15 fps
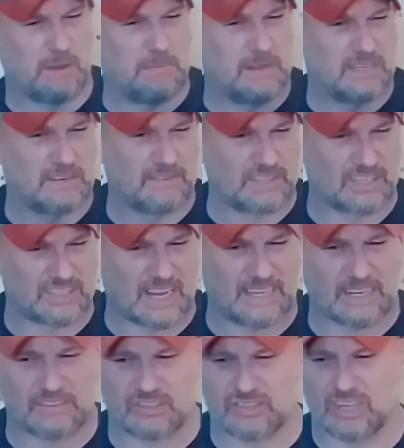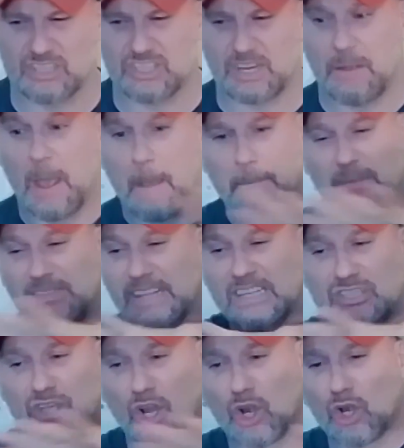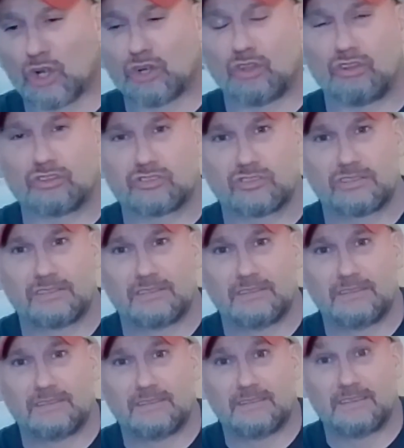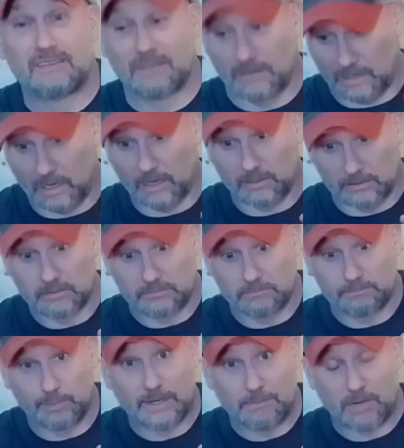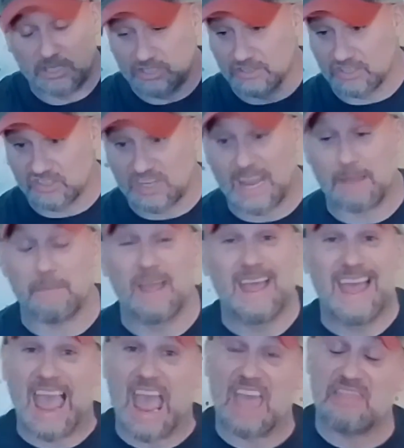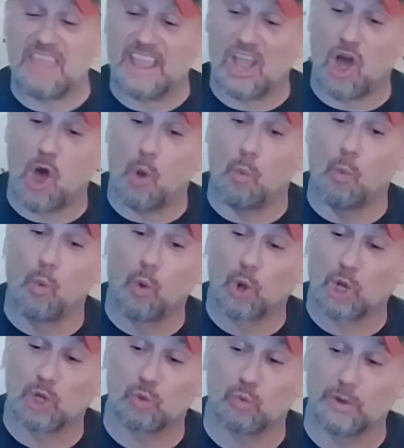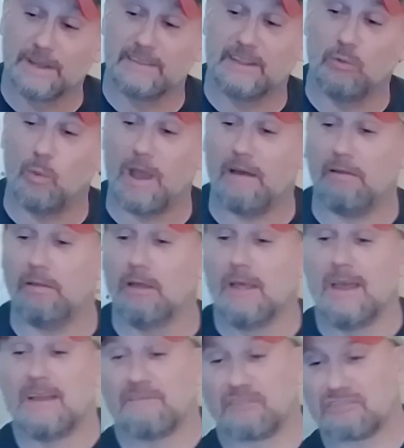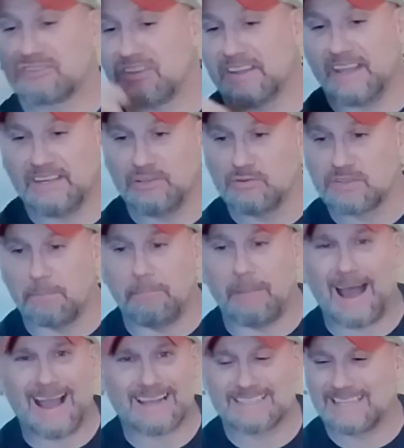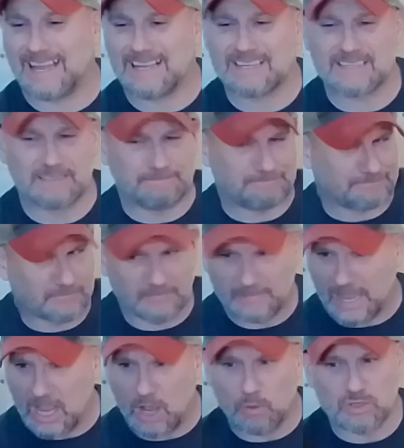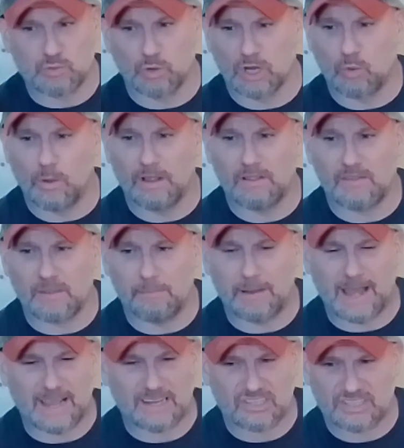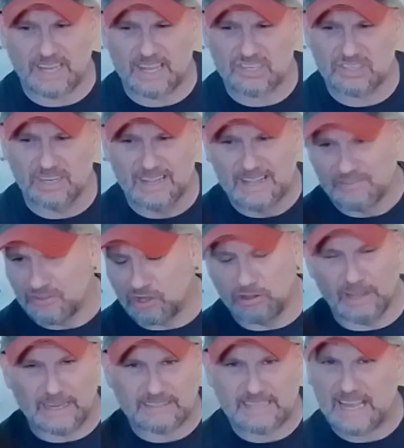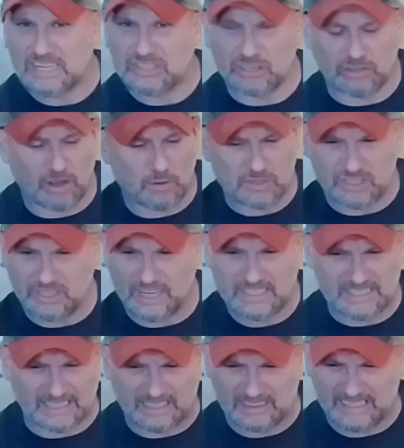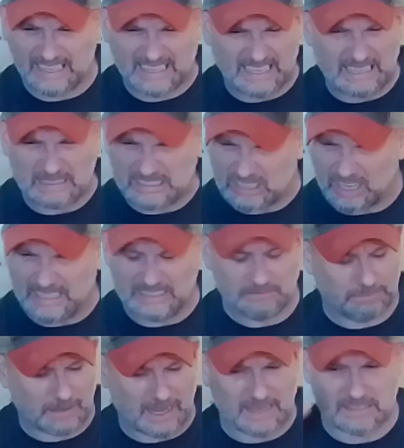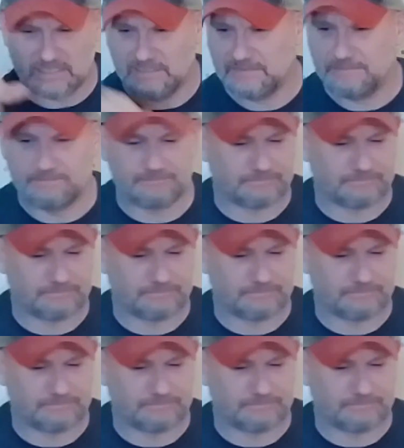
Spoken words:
maybe a different design on the sunshade, but the internals are pretty much the same, and they all work really well. First thing I do is a box test. They always work well on the box test. The click test, they're always nice and clicky, tight and positive.